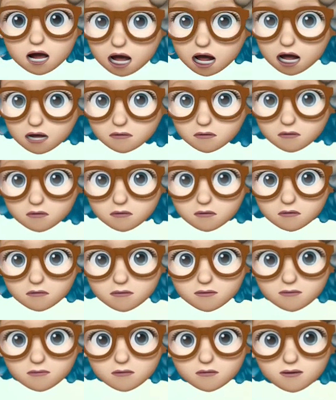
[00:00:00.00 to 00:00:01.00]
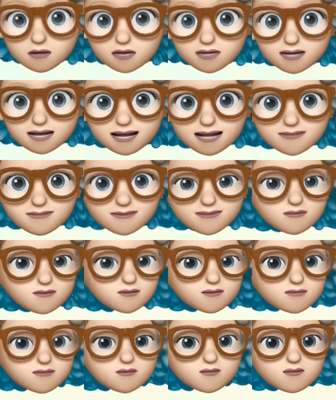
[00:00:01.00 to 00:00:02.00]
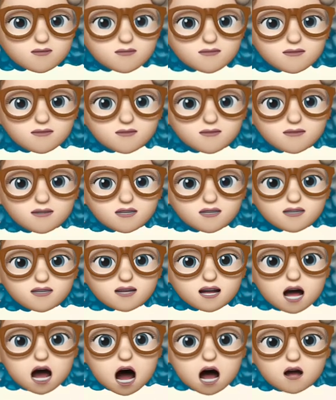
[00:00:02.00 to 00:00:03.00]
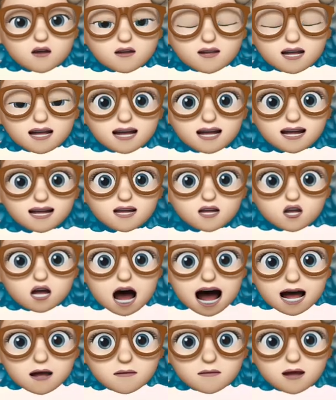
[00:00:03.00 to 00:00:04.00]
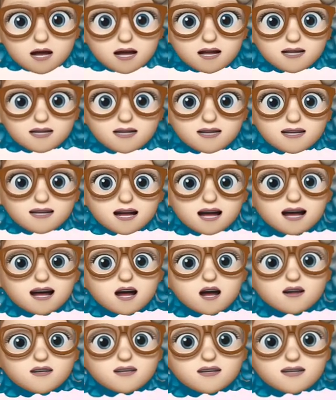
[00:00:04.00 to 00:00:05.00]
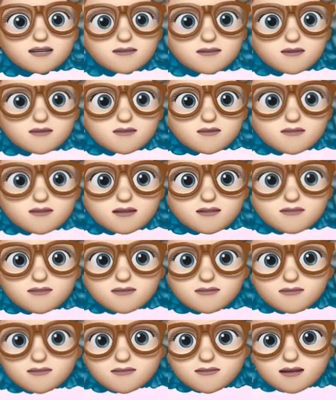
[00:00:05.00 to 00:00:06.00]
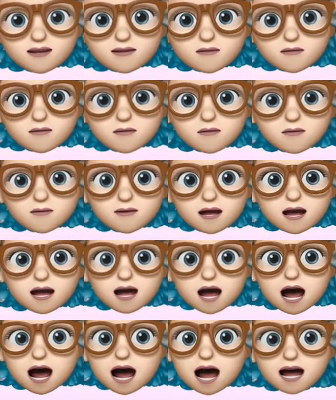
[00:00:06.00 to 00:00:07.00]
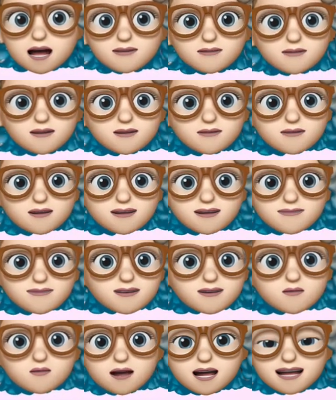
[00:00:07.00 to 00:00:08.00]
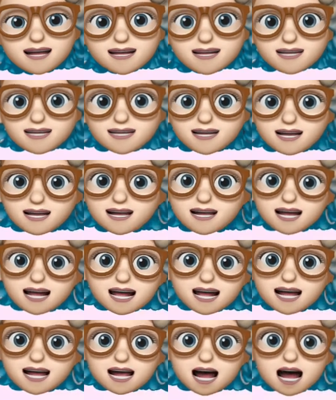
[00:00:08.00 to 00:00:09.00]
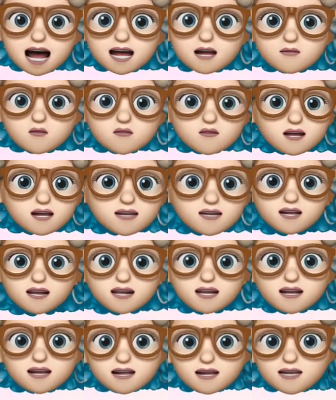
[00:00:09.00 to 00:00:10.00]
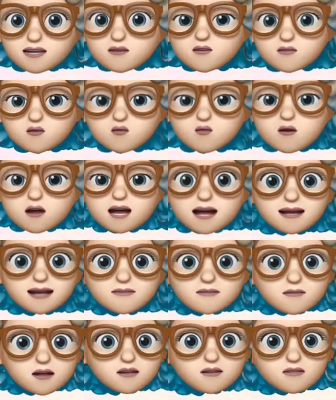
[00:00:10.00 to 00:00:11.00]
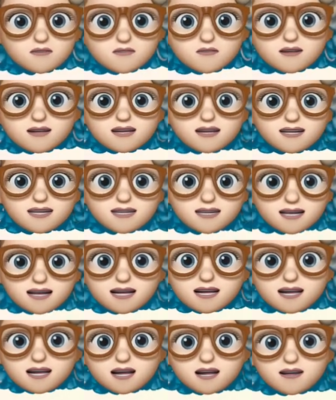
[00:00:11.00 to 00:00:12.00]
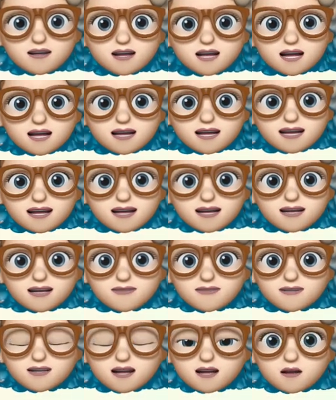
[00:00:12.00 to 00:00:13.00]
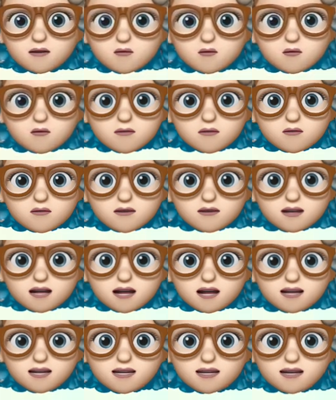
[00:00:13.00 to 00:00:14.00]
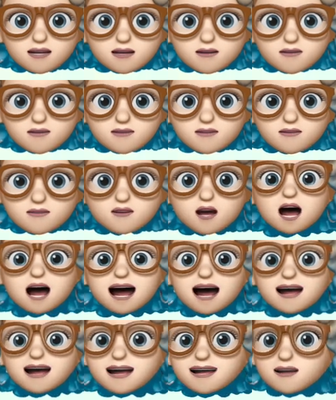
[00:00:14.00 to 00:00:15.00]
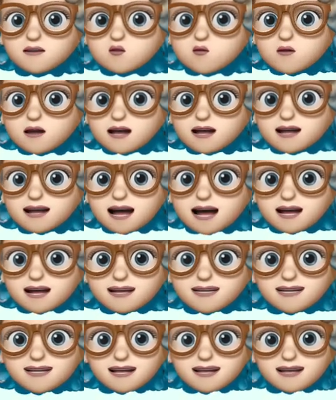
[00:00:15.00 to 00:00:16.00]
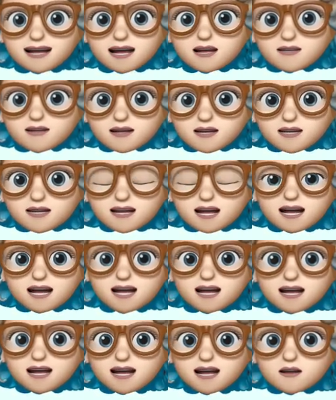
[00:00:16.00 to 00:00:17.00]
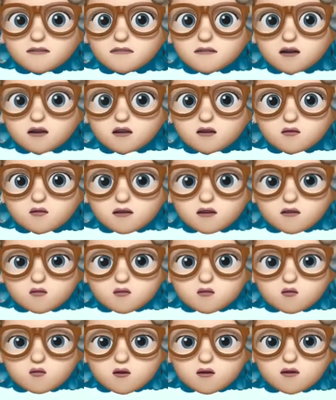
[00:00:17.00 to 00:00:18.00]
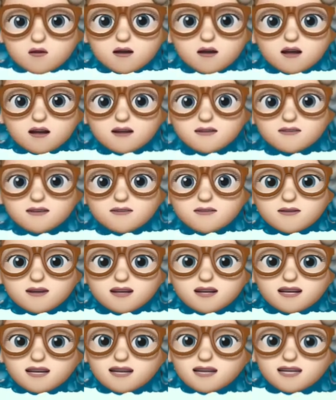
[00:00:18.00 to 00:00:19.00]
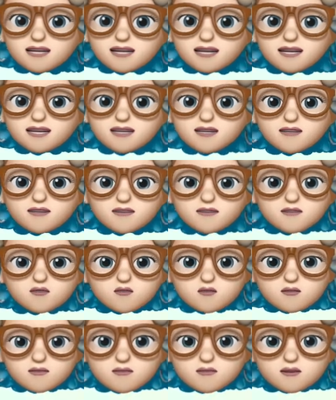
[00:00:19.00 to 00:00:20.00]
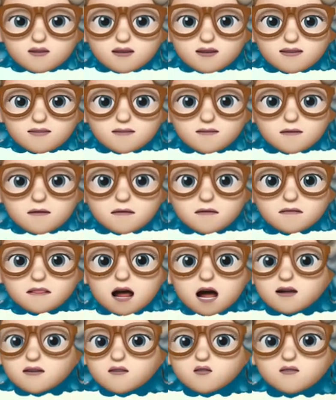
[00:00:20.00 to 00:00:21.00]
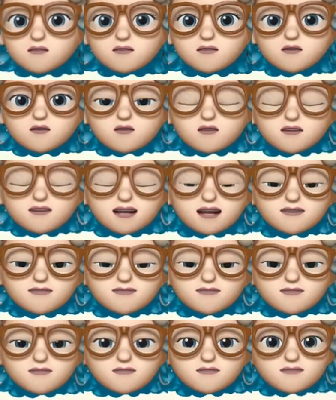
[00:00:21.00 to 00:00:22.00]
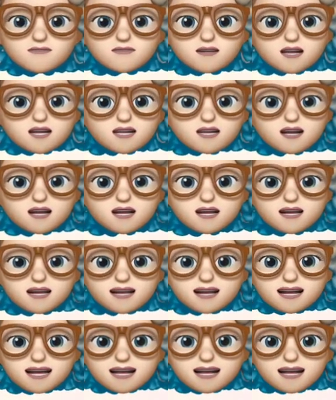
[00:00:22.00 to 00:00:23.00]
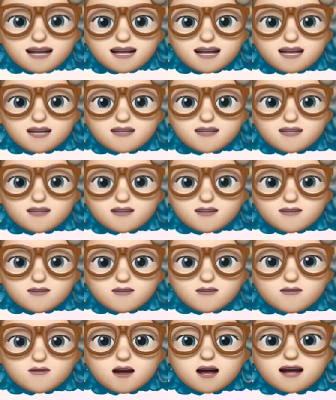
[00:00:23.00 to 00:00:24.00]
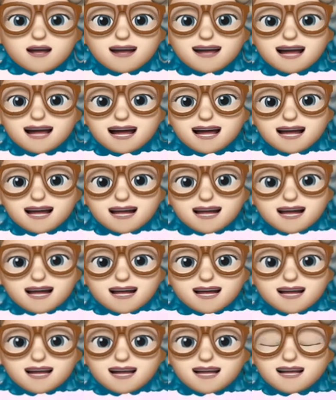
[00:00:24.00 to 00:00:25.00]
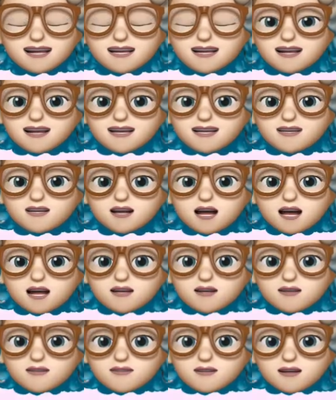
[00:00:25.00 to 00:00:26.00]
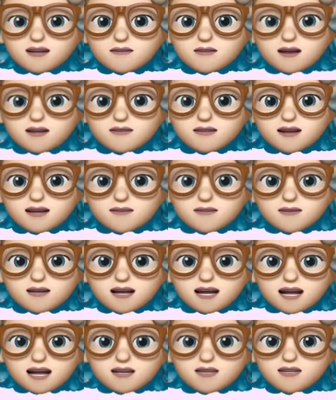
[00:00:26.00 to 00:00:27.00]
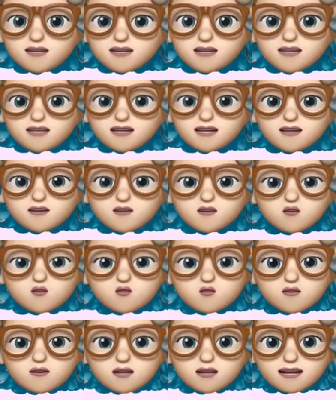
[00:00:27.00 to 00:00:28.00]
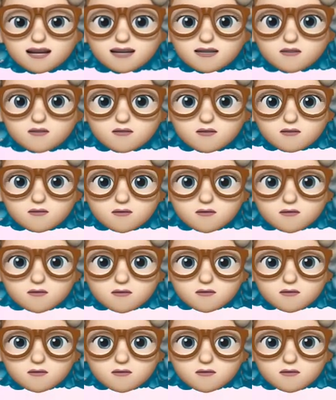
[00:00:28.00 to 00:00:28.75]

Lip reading: How cool would it be to have our middle school students create chatbots to demonstrate their learning? I'm going to be giving you hands-on AI project guides for elementary, secondary, electives, and computer science teachers, as well as an ethics guide and much, much more. There'll be links in the description. I hope you can have some fun getting into AI and learning about the implications in your classroom.